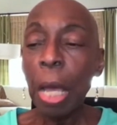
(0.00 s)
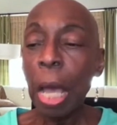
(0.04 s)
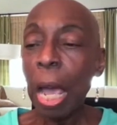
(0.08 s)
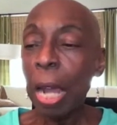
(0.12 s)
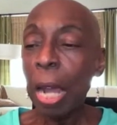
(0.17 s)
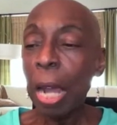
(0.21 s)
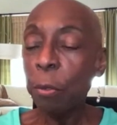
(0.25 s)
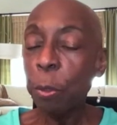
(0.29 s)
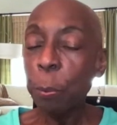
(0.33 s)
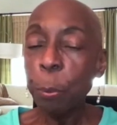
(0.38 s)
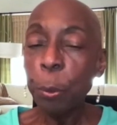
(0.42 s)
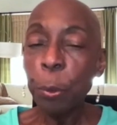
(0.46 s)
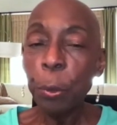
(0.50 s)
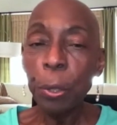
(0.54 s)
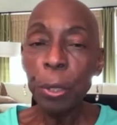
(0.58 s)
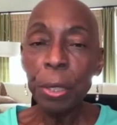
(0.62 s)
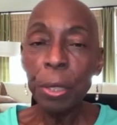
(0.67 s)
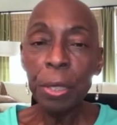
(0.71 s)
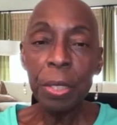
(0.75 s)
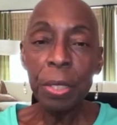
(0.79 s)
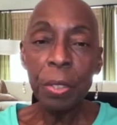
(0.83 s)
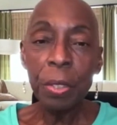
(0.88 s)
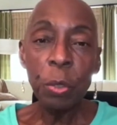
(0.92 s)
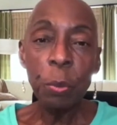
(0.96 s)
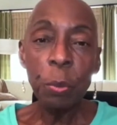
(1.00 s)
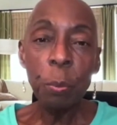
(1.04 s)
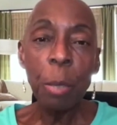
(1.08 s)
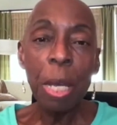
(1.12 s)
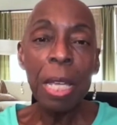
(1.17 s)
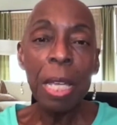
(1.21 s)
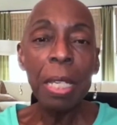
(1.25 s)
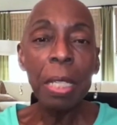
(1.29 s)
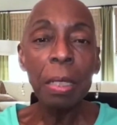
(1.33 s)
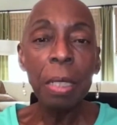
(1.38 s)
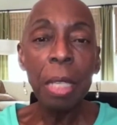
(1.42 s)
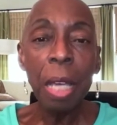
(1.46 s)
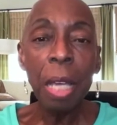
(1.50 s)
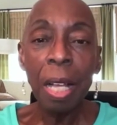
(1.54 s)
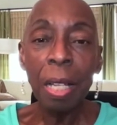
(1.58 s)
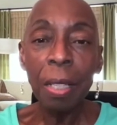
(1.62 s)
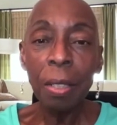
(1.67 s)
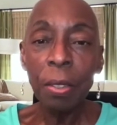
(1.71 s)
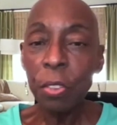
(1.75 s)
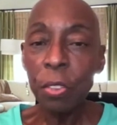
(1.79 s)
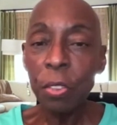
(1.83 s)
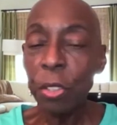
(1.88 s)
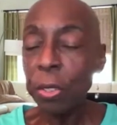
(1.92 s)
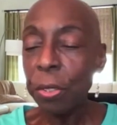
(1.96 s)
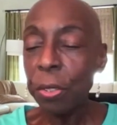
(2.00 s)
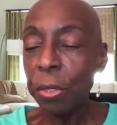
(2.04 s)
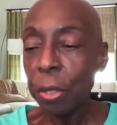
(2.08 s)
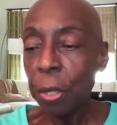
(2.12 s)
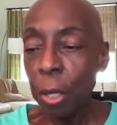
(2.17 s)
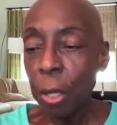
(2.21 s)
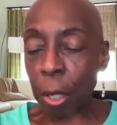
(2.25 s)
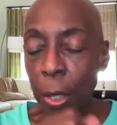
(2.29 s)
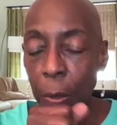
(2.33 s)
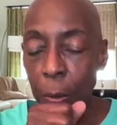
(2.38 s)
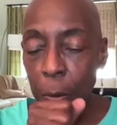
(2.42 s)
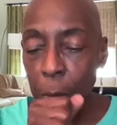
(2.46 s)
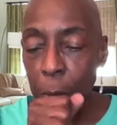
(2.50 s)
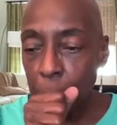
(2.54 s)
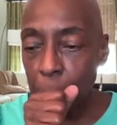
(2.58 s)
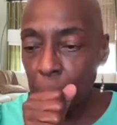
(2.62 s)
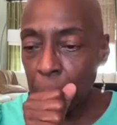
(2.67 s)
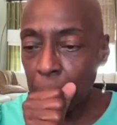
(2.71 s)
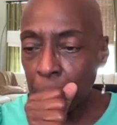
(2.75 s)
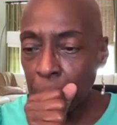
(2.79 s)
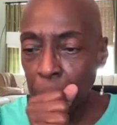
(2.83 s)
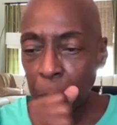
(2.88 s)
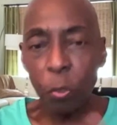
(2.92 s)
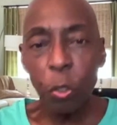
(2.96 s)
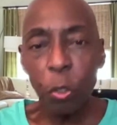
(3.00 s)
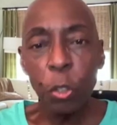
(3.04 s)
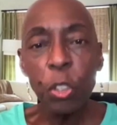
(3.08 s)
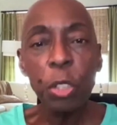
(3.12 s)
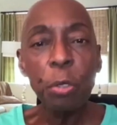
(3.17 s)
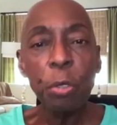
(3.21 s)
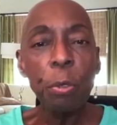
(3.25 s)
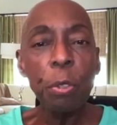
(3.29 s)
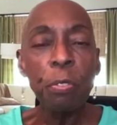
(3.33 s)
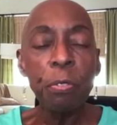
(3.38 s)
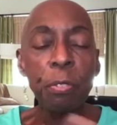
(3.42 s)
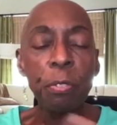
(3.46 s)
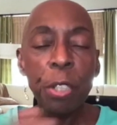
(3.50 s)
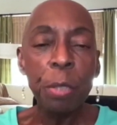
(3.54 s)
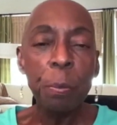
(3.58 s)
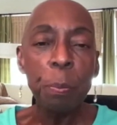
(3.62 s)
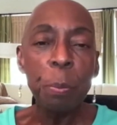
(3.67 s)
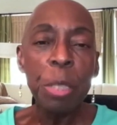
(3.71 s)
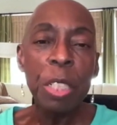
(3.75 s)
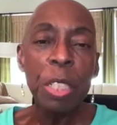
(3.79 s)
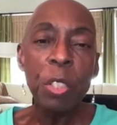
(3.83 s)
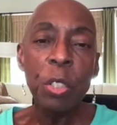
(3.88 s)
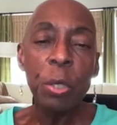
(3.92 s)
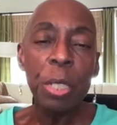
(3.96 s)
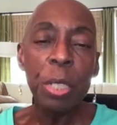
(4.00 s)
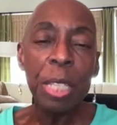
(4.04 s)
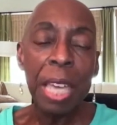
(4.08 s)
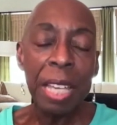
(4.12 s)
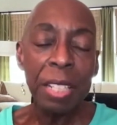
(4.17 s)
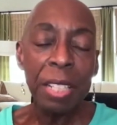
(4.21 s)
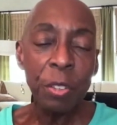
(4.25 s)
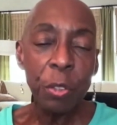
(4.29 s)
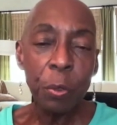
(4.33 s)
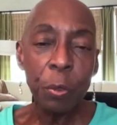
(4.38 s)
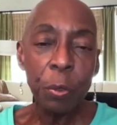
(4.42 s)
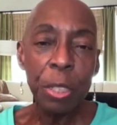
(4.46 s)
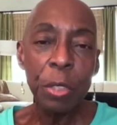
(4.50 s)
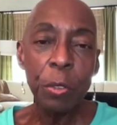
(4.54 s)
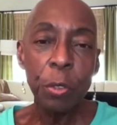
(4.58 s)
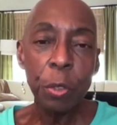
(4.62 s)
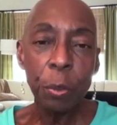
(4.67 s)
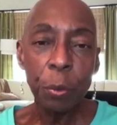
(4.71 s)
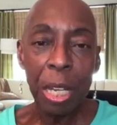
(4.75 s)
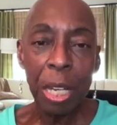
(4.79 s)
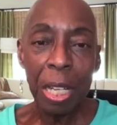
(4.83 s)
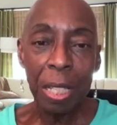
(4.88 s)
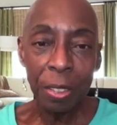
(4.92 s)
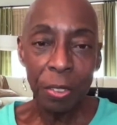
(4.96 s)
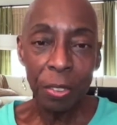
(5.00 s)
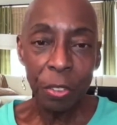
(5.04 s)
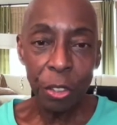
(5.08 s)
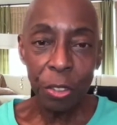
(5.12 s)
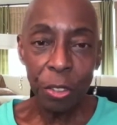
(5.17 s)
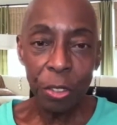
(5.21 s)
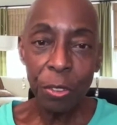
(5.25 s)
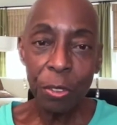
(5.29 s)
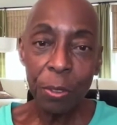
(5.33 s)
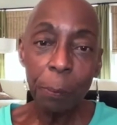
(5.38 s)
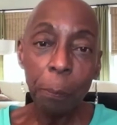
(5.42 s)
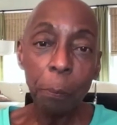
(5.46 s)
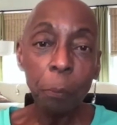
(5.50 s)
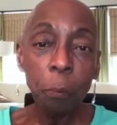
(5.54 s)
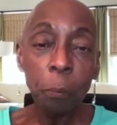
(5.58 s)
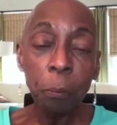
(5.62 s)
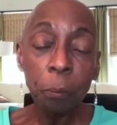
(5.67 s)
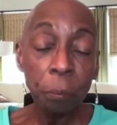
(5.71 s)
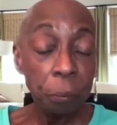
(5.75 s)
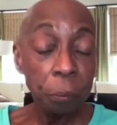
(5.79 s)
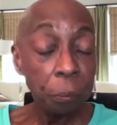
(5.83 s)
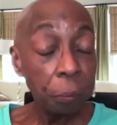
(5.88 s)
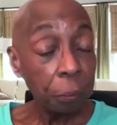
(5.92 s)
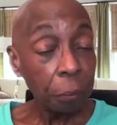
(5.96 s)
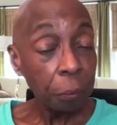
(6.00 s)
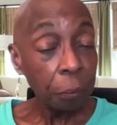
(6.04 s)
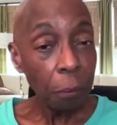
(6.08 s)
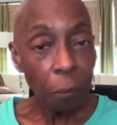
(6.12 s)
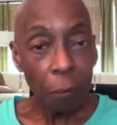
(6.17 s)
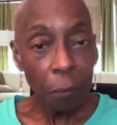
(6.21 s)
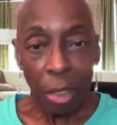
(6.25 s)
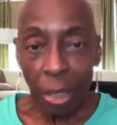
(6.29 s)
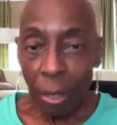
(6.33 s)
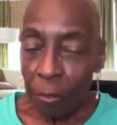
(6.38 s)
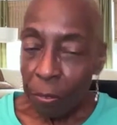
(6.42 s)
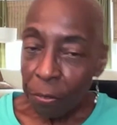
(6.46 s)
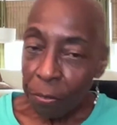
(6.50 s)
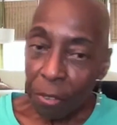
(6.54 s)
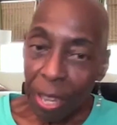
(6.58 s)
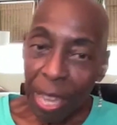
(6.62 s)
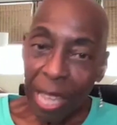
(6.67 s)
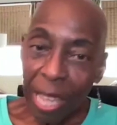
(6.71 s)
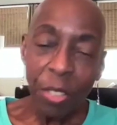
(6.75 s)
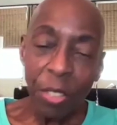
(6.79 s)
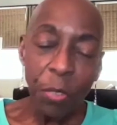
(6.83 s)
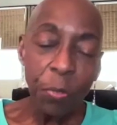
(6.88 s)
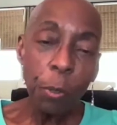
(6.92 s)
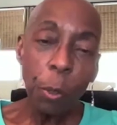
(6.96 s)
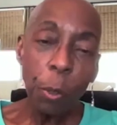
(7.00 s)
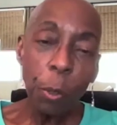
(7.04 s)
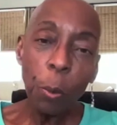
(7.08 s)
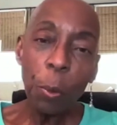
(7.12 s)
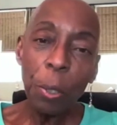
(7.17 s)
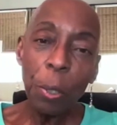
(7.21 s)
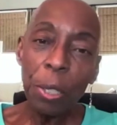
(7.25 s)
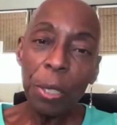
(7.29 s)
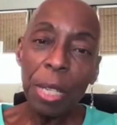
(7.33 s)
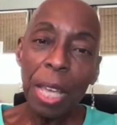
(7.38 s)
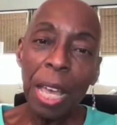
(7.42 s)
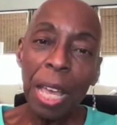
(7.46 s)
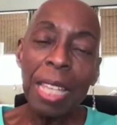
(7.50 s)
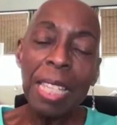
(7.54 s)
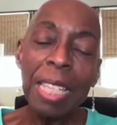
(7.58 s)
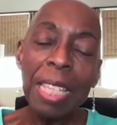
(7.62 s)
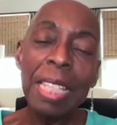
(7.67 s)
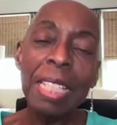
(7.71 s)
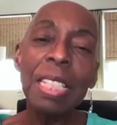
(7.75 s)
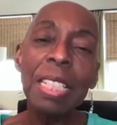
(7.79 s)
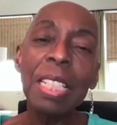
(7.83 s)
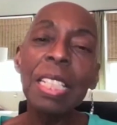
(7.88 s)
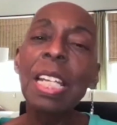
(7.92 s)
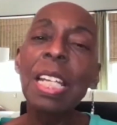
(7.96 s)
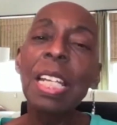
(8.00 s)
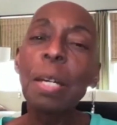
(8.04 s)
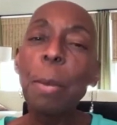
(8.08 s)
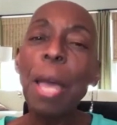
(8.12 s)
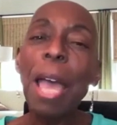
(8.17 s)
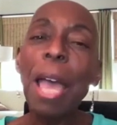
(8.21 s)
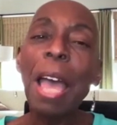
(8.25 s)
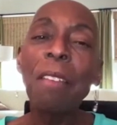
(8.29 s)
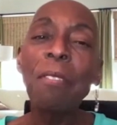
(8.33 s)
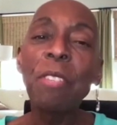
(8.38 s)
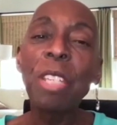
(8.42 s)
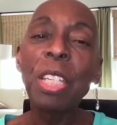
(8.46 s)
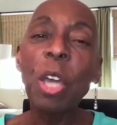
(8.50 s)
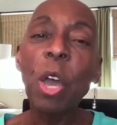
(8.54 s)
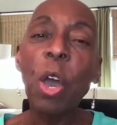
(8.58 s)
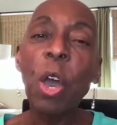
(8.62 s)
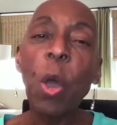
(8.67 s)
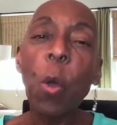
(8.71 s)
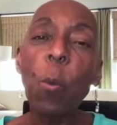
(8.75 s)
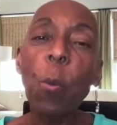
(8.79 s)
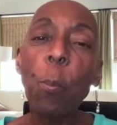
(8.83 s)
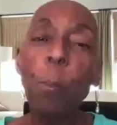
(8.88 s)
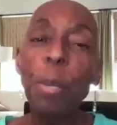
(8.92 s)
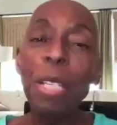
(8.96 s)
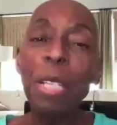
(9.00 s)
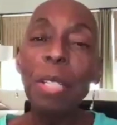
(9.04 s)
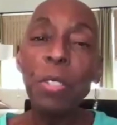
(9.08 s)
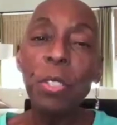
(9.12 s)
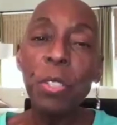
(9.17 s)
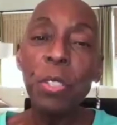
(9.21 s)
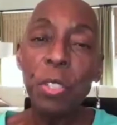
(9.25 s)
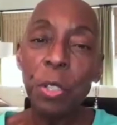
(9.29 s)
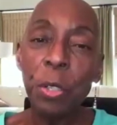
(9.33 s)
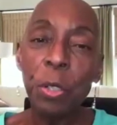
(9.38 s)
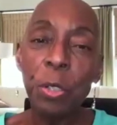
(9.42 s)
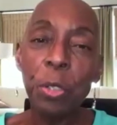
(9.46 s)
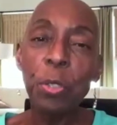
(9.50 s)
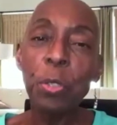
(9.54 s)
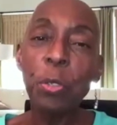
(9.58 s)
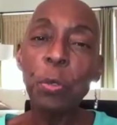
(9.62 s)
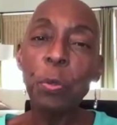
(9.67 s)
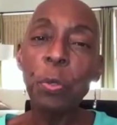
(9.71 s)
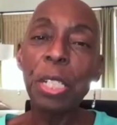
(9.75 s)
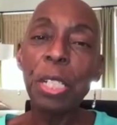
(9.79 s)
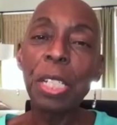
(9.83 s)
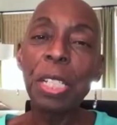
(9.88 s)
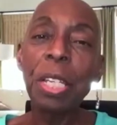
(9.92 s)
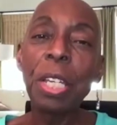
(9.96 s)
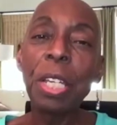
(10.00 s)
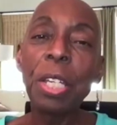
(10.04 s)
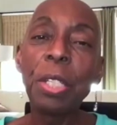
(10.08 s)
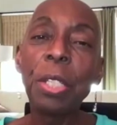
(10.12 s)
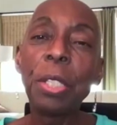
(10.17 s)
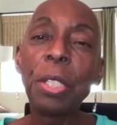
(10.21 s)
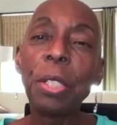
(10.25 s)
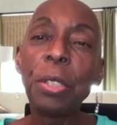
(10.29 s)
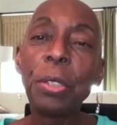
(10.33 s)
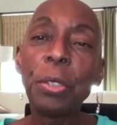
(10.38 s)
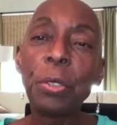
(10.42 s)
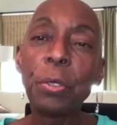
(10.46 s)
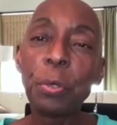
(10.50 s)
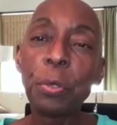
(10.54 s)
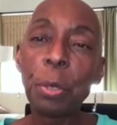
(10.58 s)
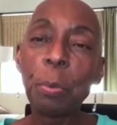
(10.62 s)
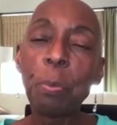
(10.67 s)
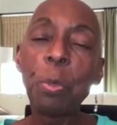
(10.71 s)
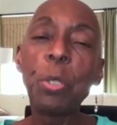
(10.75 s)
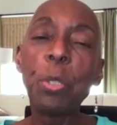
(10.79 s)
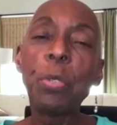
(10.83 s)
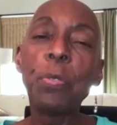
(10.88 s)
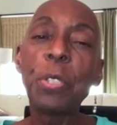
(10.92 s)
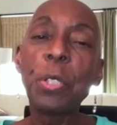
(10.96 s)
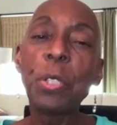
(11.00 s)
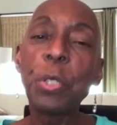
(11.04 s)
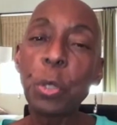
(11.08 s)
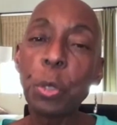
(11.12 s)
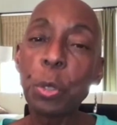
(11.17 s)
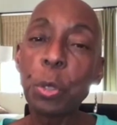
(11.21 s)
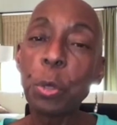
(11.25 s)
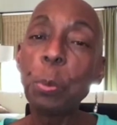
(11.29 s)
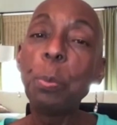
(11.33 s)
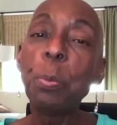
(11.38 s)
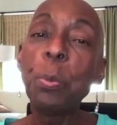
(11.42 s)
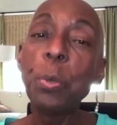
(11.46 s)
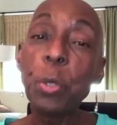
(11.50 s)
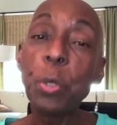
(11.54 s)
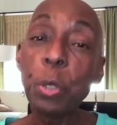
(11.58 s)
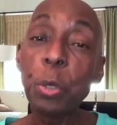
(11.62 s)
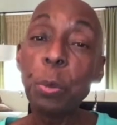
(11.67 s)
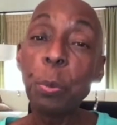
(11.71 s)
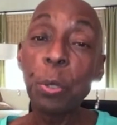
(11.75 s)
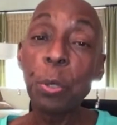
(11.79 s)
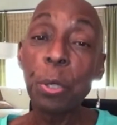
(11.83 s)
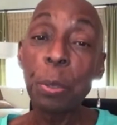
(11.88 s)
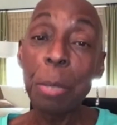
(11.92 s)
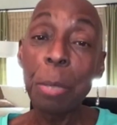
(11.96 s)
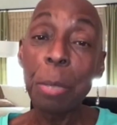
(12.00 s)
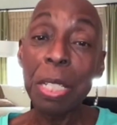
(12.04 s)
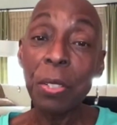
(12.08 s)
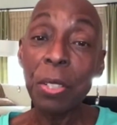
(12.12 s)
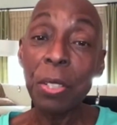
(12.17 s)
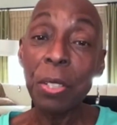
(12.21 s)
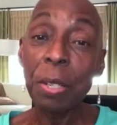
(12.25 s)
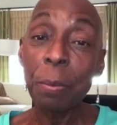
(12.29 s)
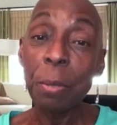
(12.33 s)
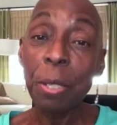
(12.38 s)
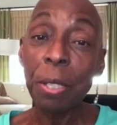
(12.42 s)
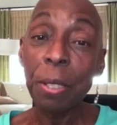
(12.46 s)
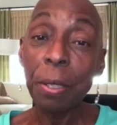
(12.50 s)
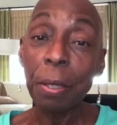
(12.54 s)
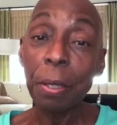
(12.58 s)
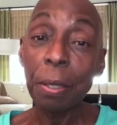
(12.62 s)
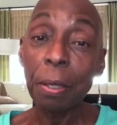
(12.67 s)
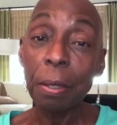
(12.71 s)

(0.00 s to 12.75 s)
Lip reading: I reported it to my oncologist. She referred me to a gastroenterologist. Fast forward, I ended up having open surgery to remove a tumor in my stomach.